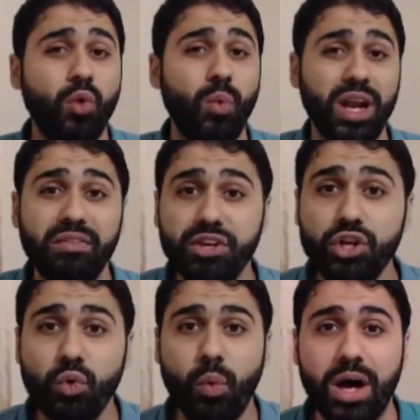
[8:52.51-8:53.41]
whatever
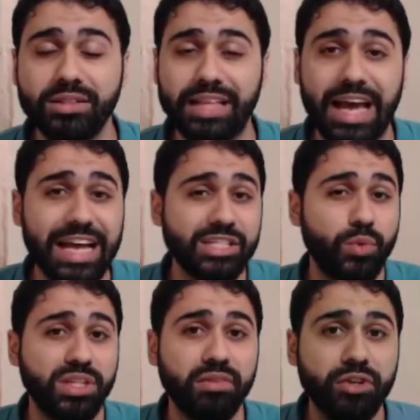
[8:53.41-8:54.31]
you want, ask
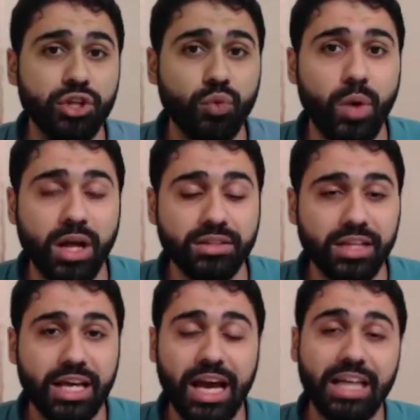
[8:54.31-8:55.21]
whatever you want,
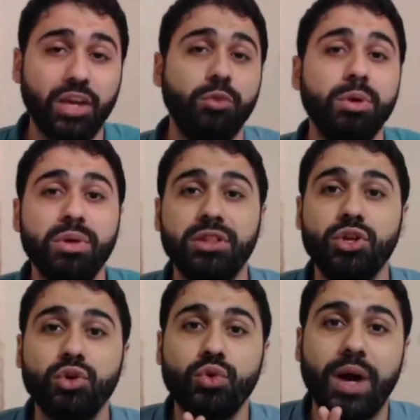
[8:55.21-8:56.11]
and I will be with
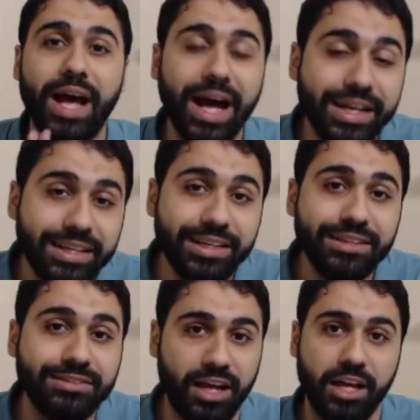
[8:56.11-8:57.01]
you
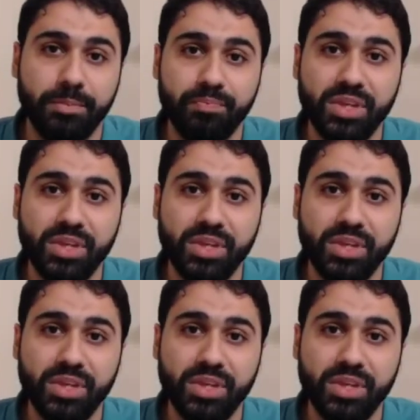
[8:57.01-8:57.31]
anytime.